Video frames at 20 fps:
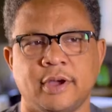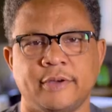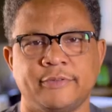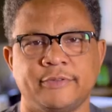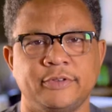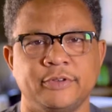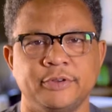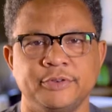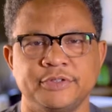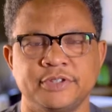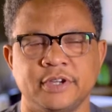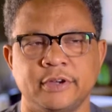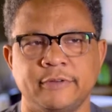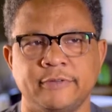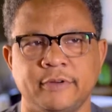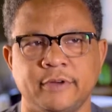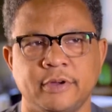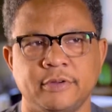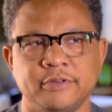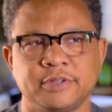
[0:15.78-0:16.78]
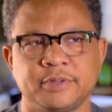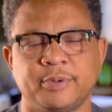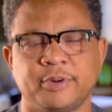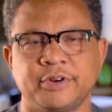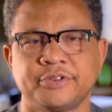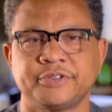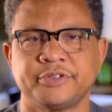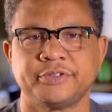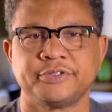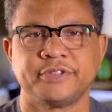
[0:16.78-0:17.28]
I have two cell phones, a
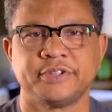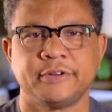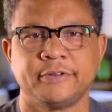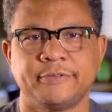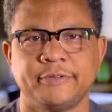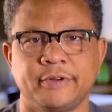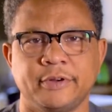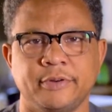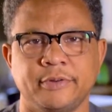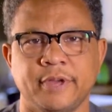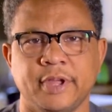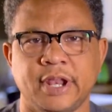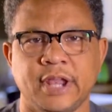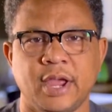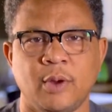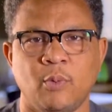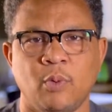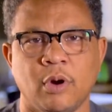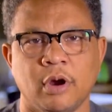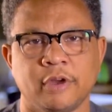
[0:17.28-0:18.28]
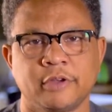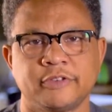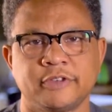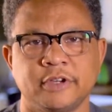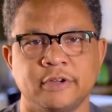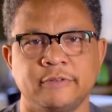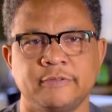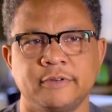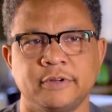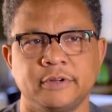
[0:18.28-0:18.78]
personal cell phone and a work
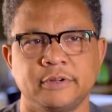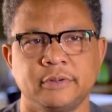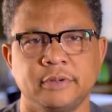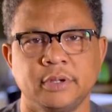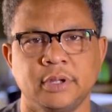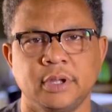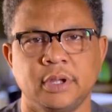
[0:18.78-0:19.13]
cell phone.